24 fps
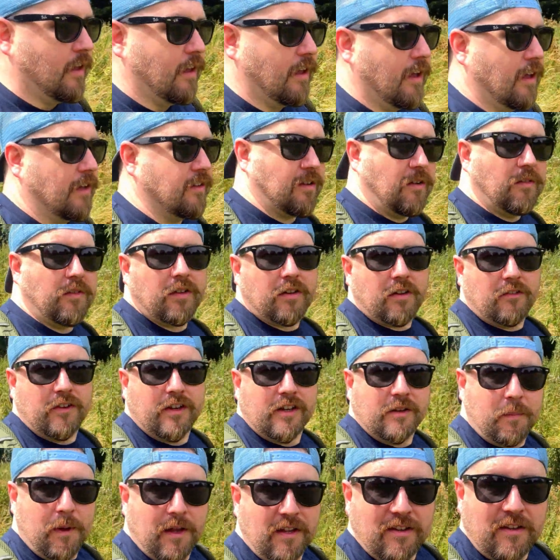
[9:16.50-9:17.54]
And sometimes I think
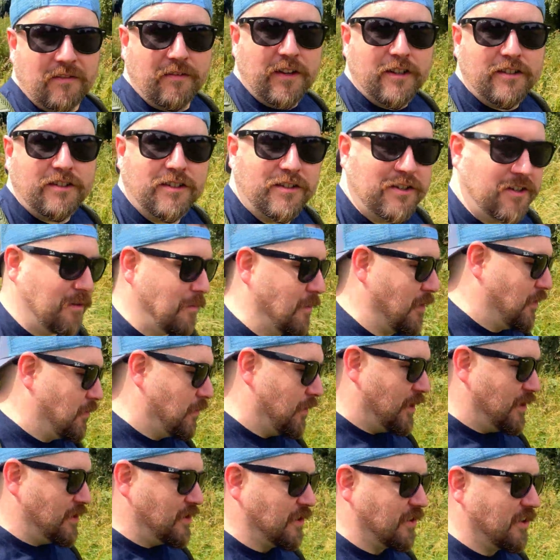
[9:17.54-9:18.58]
the best adventures are the ones
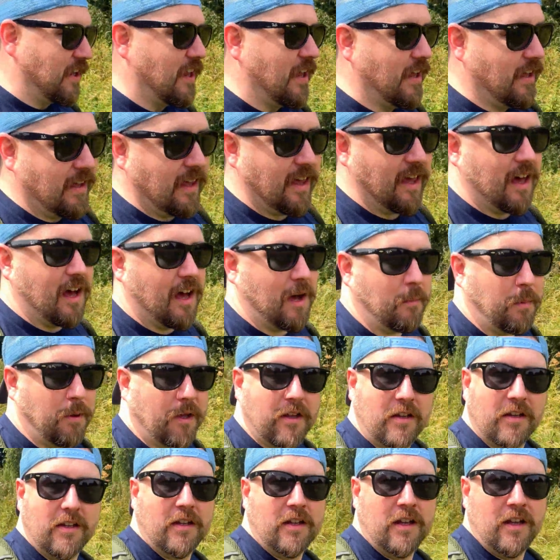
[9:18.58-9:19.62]
where you just get up,
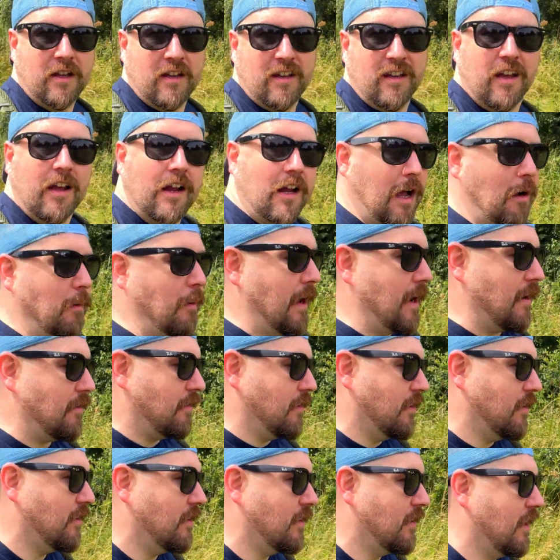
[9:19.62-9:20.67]
go out,
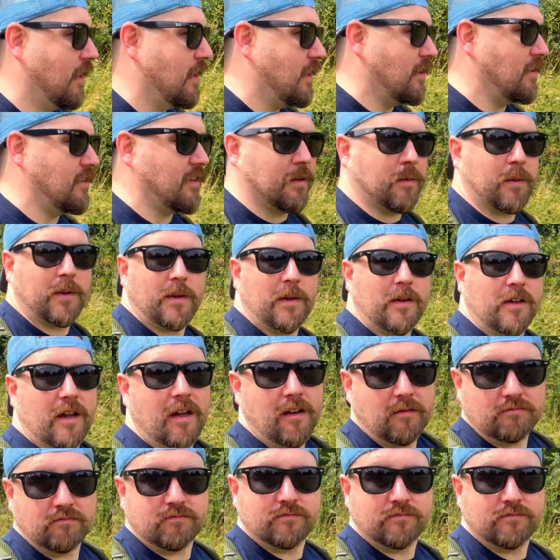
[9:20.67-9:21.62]
and then see where you end up.